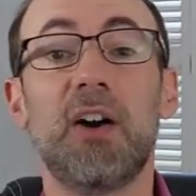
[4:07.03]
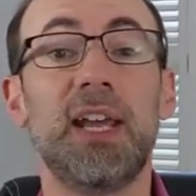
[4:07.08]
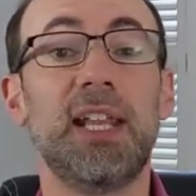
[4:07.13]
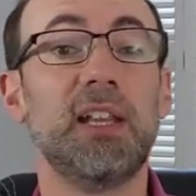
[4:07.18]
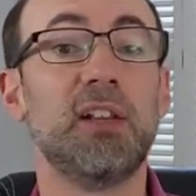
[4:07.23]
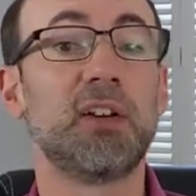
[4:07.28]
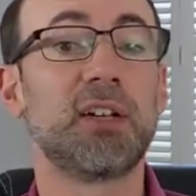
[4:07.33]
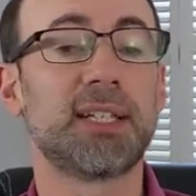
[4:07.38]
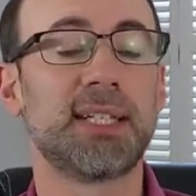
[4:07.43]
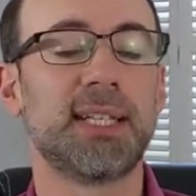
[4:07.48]
it
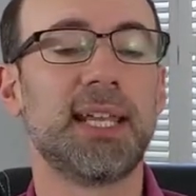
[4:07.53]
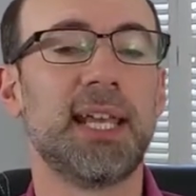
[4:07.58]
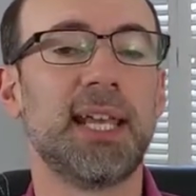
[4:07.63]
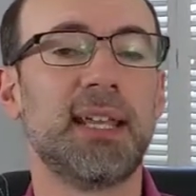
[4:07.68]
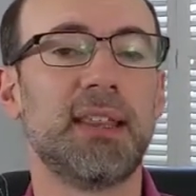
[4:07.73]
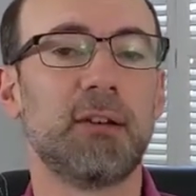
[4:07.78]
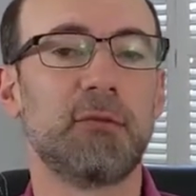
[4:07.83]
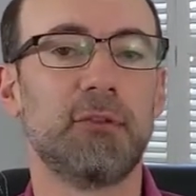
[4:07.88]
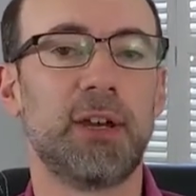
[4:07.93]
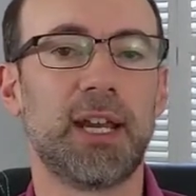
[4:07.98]
looks like
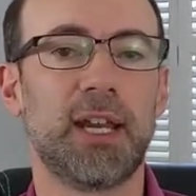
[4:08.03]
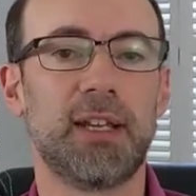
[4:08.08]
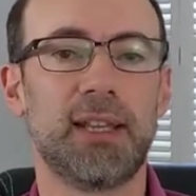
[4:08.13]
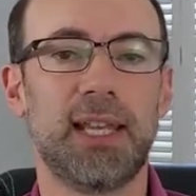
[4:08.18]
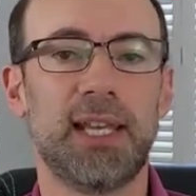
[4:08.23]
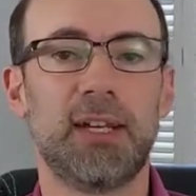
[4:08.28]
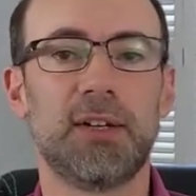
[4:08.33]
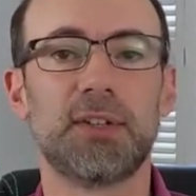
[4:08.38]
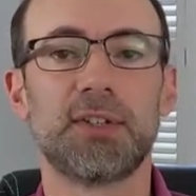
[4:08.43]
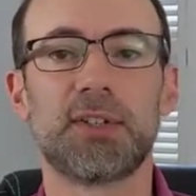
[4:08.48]
the
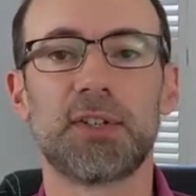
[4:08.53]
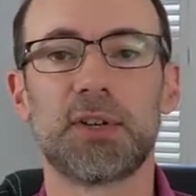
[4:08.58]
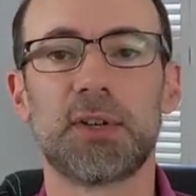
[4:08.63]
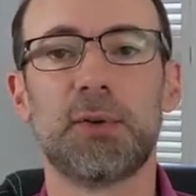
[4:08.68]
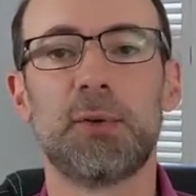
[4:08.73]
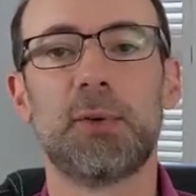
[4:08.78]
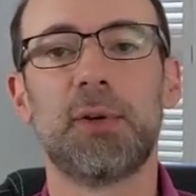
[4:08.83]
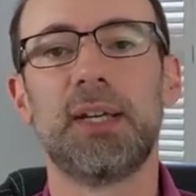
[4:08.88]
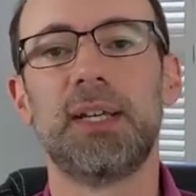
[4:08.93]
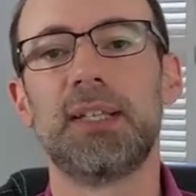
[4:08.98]
regulators are
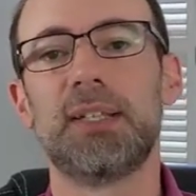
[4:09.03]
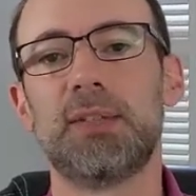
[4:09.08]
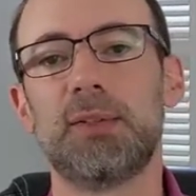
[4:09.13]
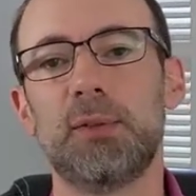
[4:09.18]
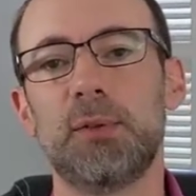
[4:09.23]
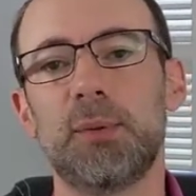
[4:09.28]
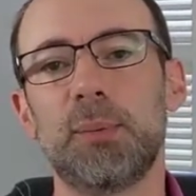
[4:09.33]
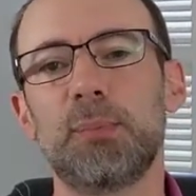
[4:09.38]
going to